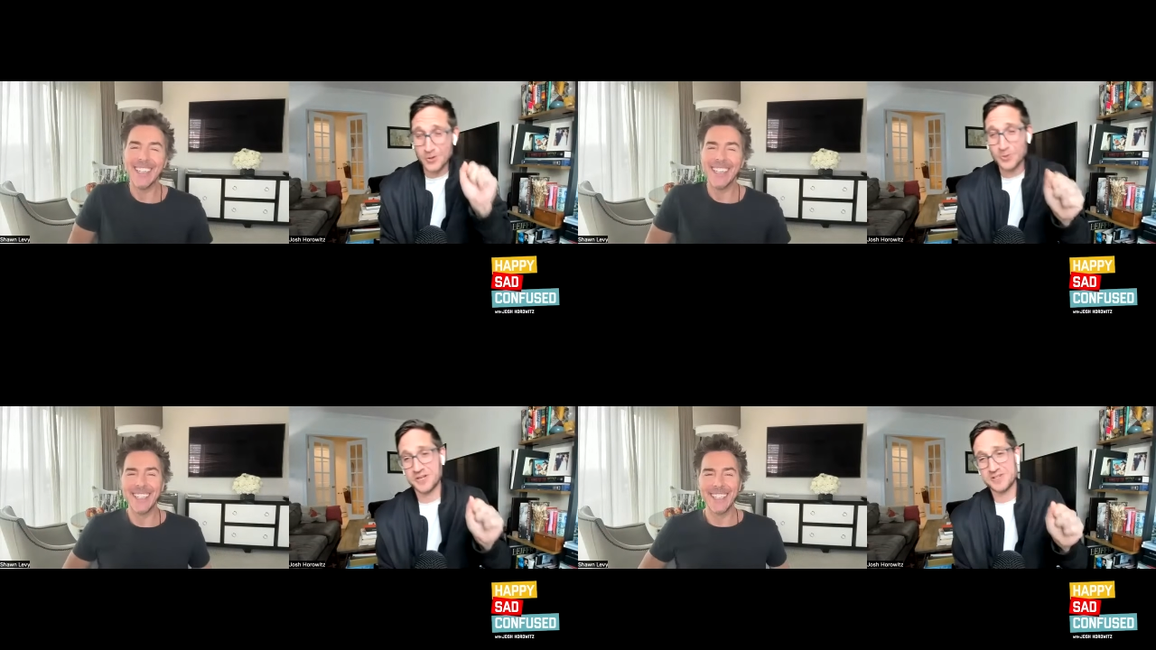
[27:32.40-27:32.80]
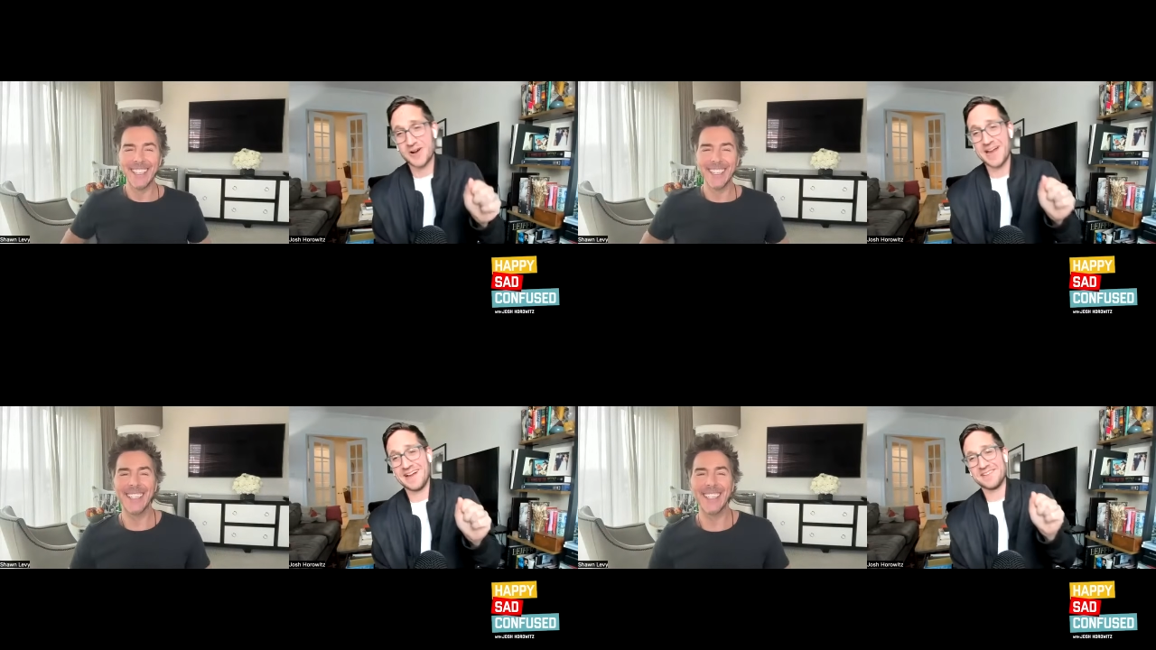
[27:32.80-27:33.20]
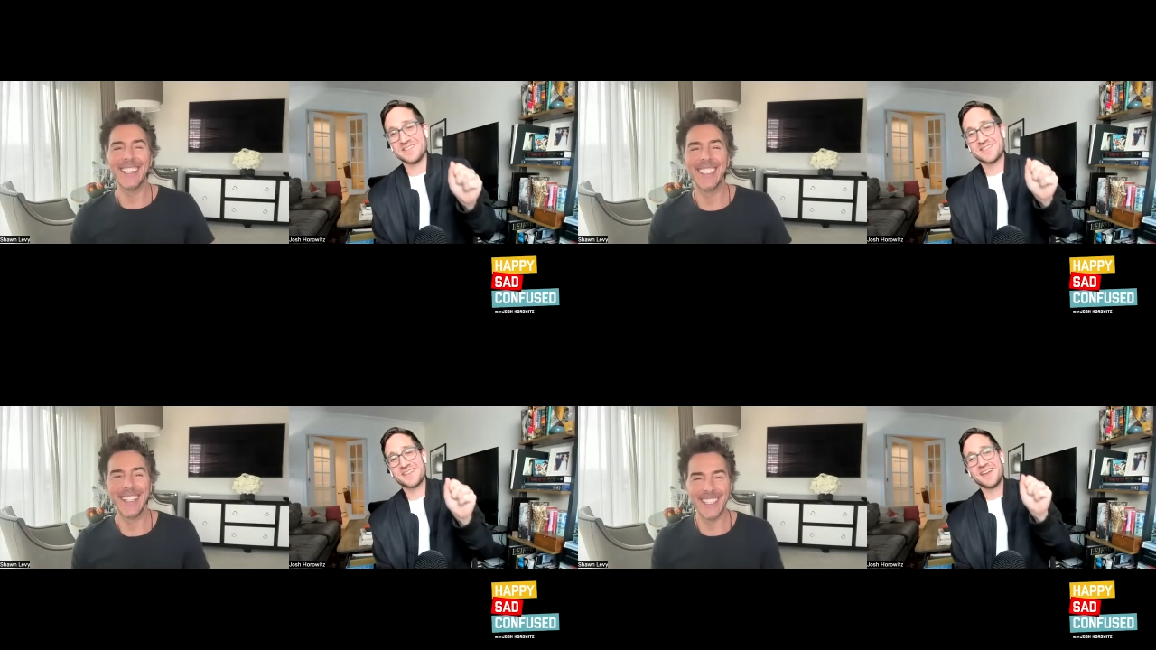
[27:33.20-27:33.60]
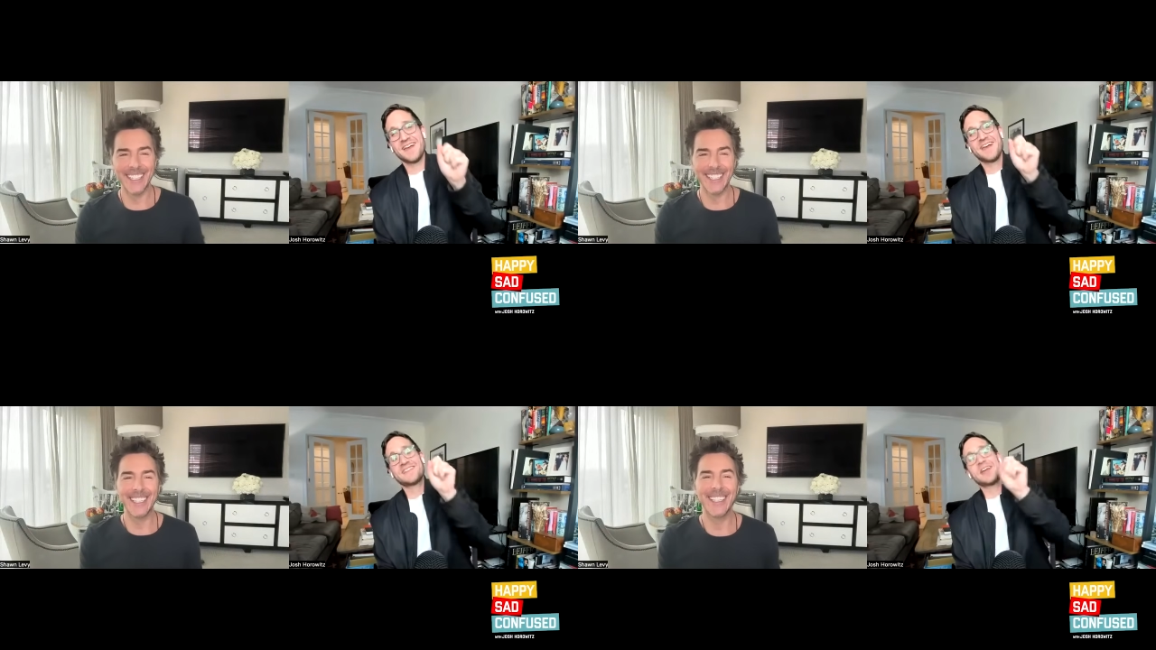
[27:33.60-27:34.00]
Speaker 1: gold on yeah. your hands.
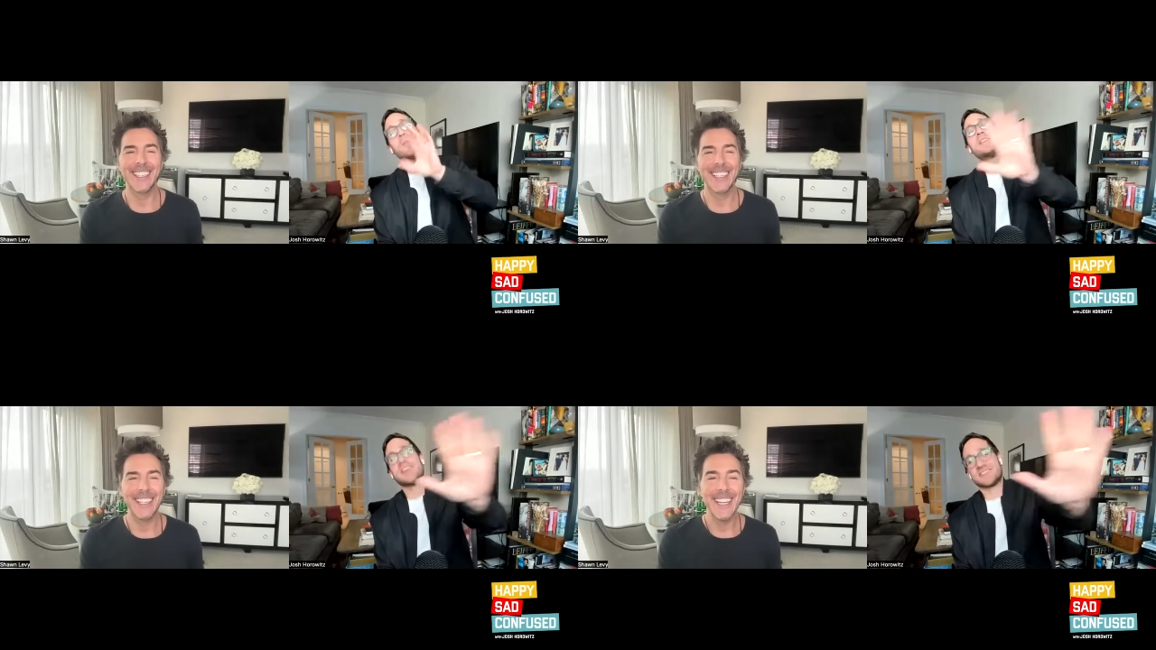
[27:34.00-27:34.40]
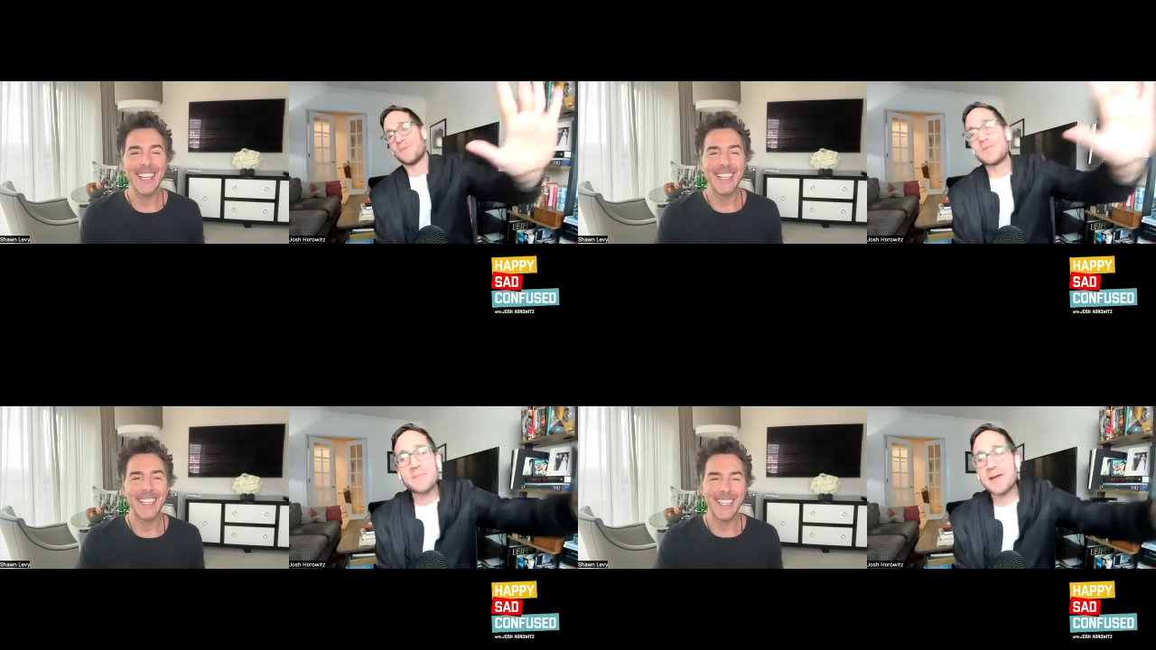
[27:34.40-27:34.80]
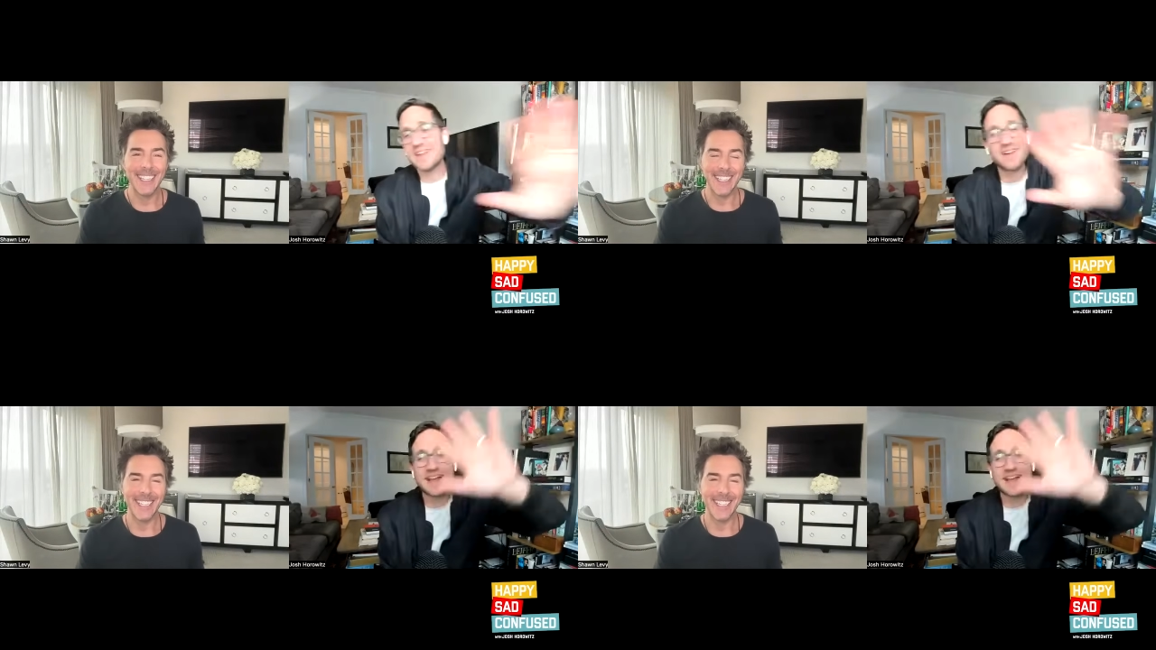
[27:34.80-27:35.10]
Tell me this. I'm not going to